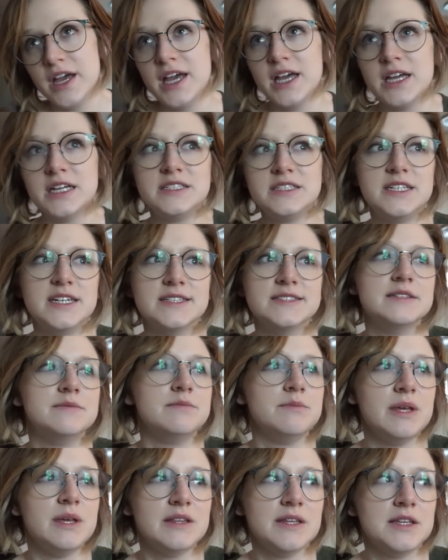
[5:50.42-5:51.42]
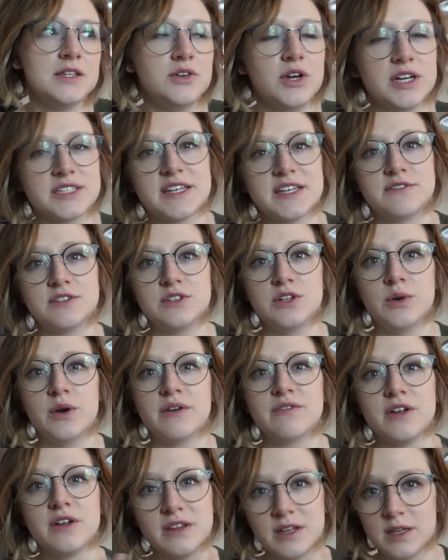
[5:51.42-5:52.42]
It doesn't mean that you guys have to know
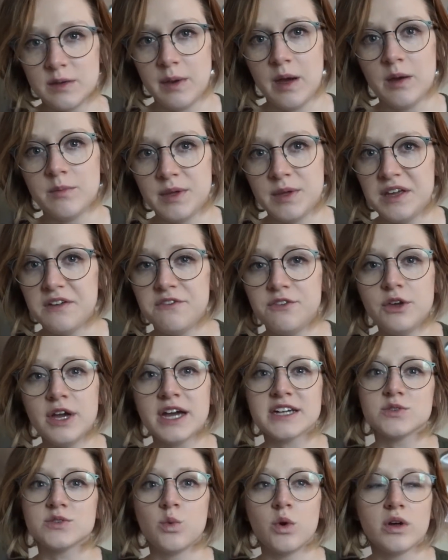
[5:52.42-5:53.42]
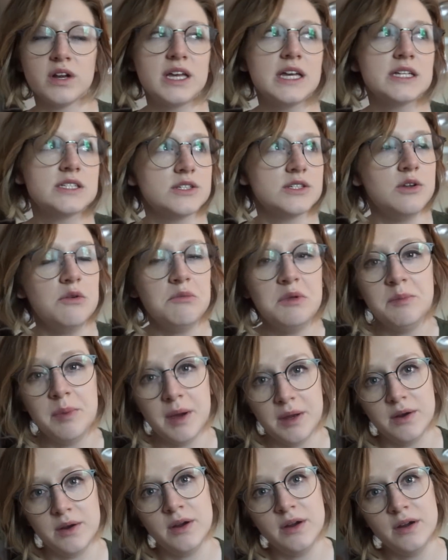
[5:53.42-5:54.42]
everything about me. If you guys want to get to know me
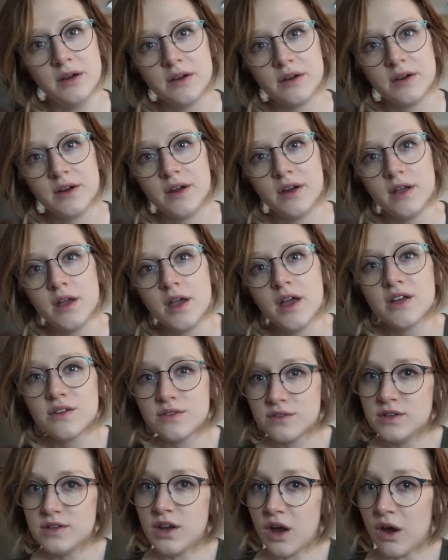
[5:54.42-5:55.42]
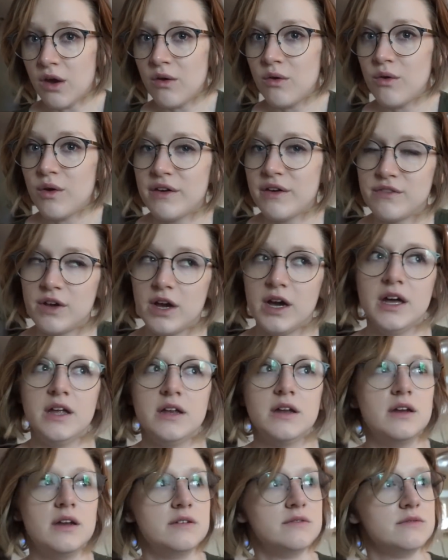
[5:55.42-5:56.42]
better, you know, I've
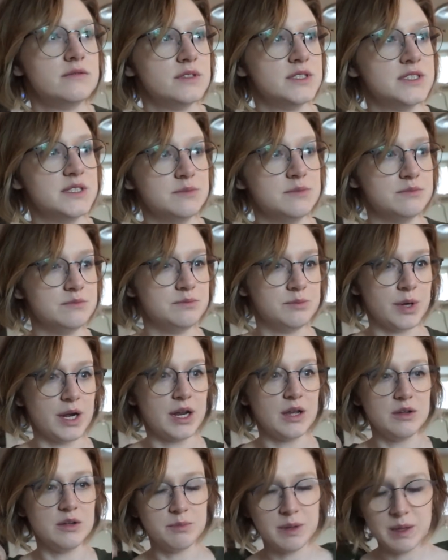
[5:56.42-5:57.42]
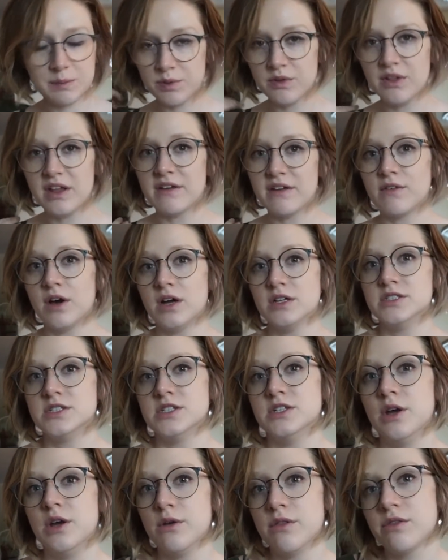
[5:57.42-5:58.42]
got some pretty good people that I've gotten
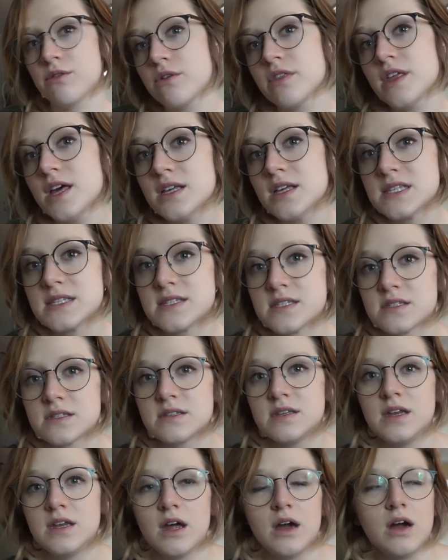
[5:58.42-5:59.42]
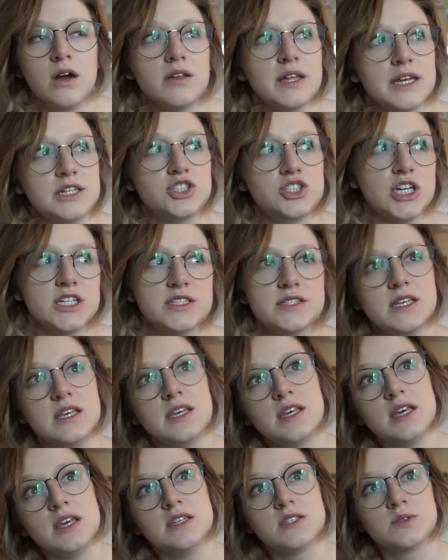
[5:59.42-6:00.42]
to know through this. You know, like Jay
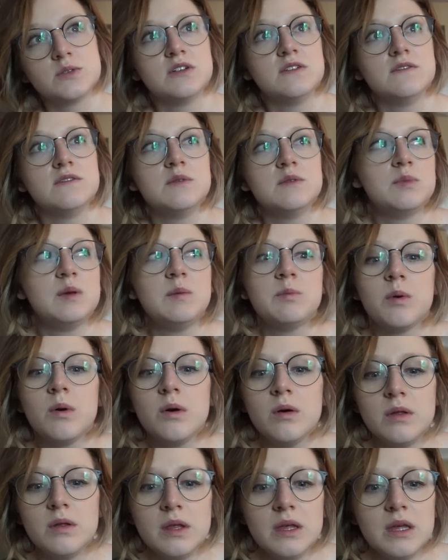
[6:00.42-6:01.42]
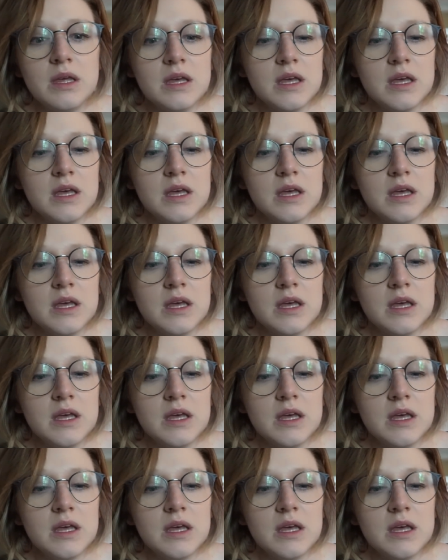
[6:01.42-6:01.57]
Sinke is one of the people